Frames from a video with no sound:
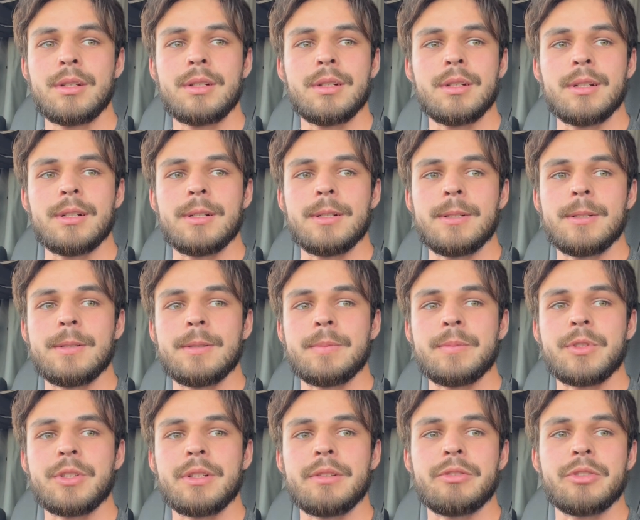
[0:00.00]

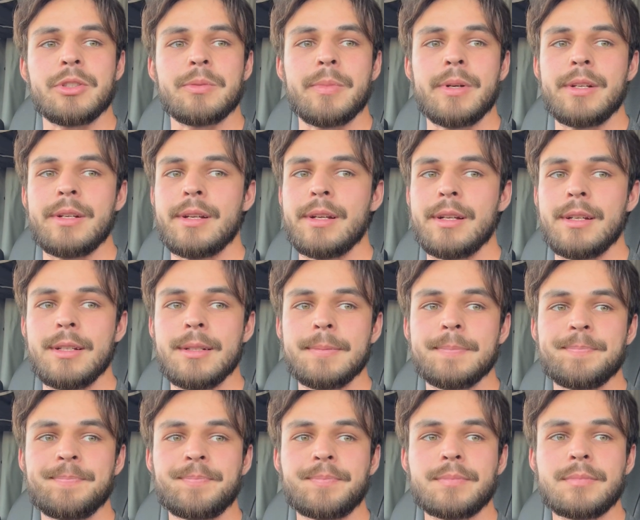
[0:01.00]
Delivers Monday.
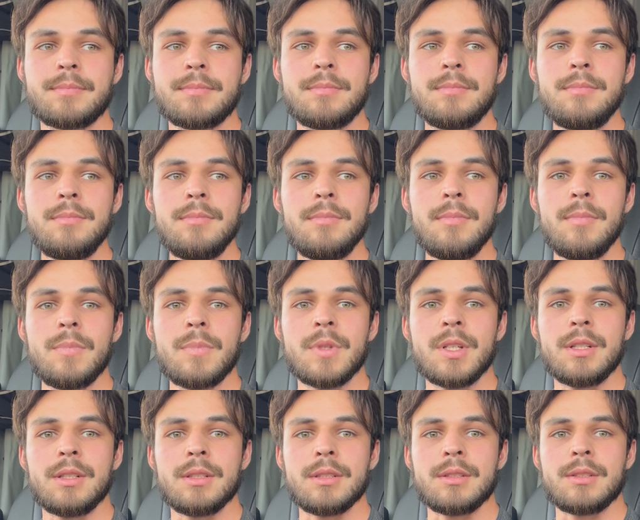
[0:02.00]

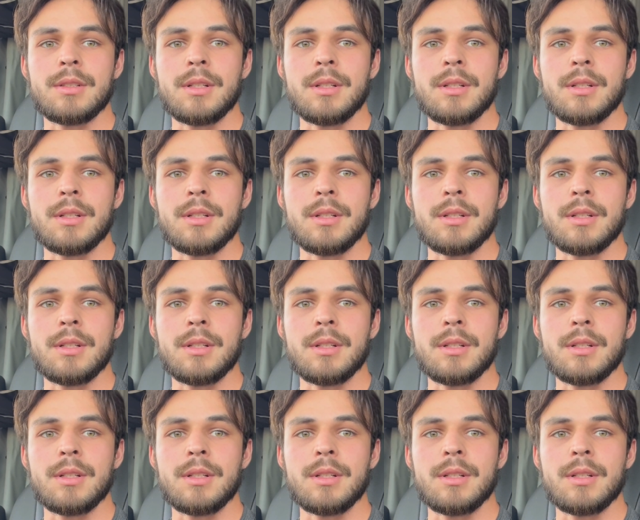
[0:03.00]
It's